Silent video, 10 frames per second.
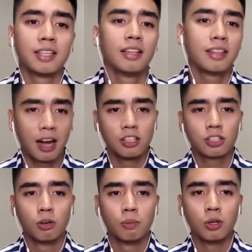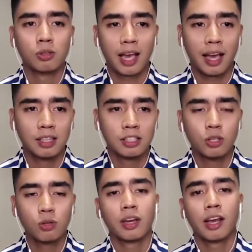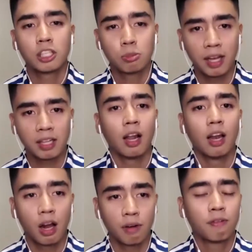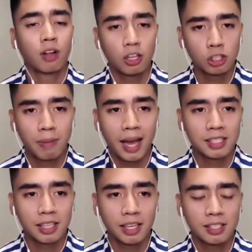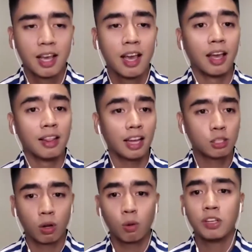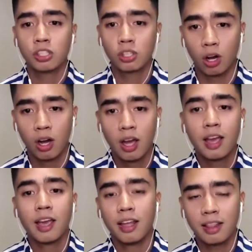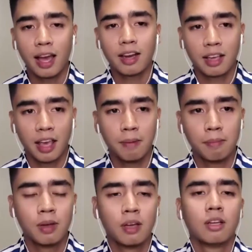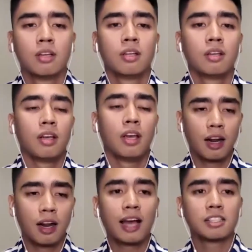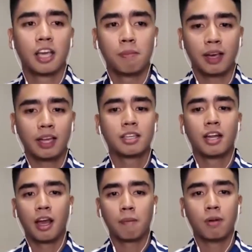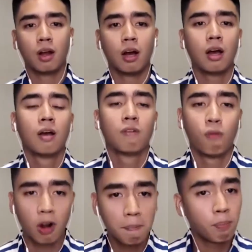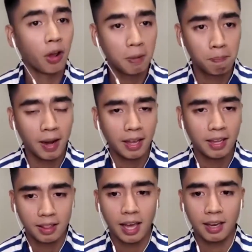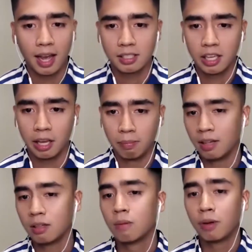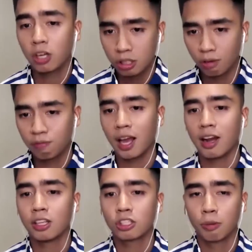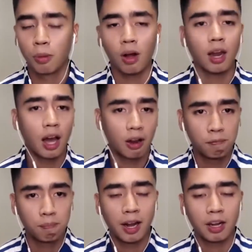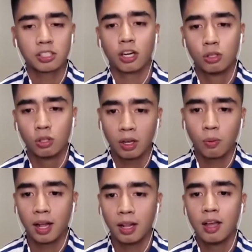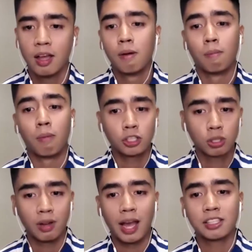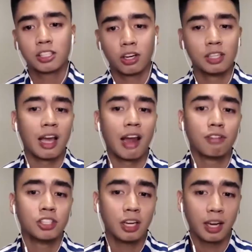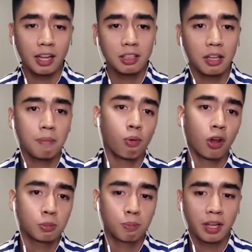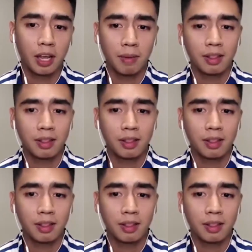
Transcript: is in Terrence Romeo's hands. You can expect a lot of clutch baskets, and that's what we saw in that game, in their last game against Ginebra. 4-point play in that last game. And because of Terrence Romeo, a lot of players are doing well. Marshall Lassiter is averaging 19 points per game